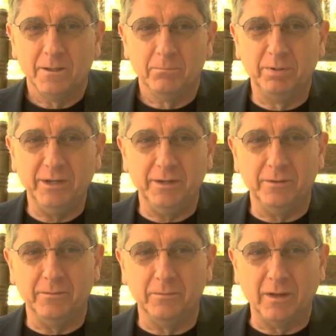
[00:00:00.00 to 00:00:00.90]
But
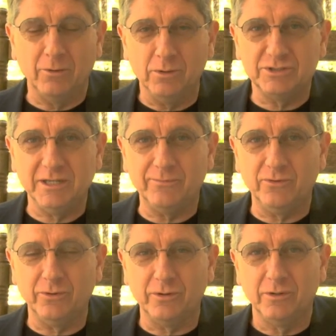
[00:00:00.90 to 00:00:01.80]
I'll go a step
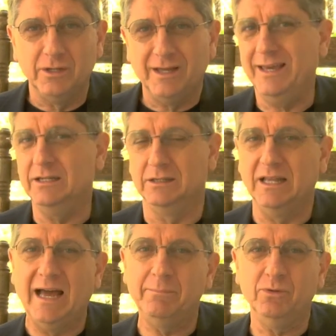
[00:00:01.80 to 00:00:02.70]
further. In
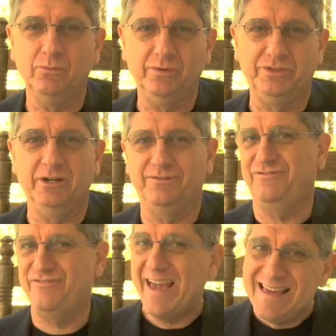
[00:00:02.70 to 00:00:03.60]
alignment with their
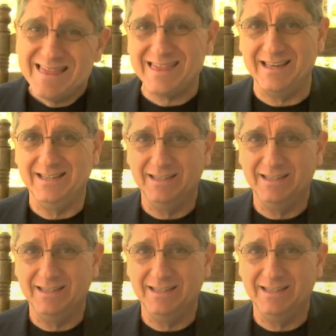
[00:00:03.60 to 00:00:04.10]
faith,